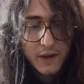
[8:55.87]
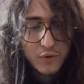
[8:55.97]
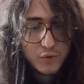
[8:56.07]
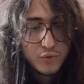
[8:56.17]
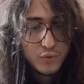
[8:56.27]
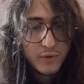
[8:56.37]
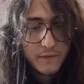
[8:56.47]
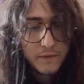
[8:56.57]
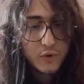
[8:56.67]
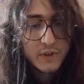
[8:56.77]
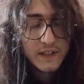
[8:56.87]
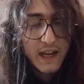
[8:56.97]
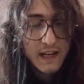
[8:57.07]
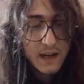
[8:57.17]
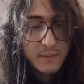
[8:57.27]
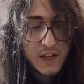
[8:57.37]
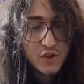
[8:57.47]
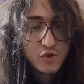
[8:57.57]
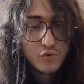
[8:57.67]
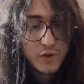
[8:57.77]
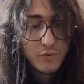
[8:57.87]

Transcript: I could do the 49 animations